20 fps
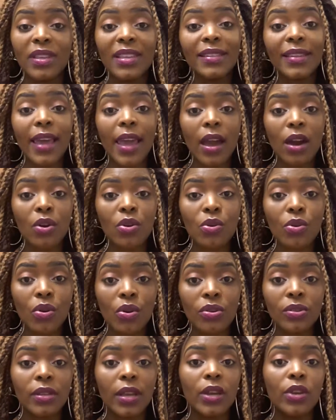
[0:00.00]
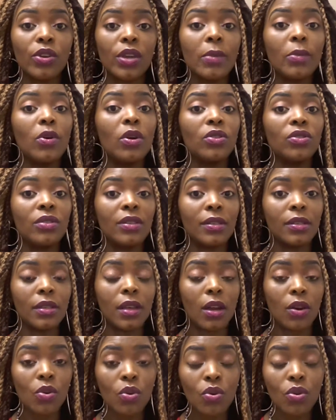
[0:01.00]
this hair grows and you keep going to the
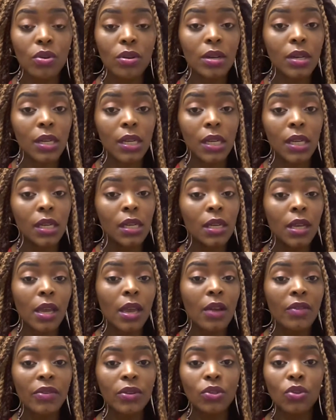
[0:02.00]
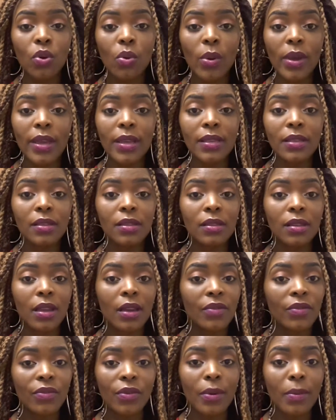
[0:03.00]
salon every 2 weeks,
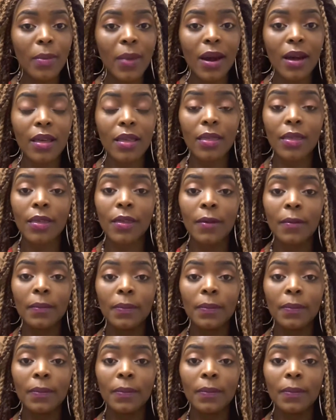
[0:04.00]
every month.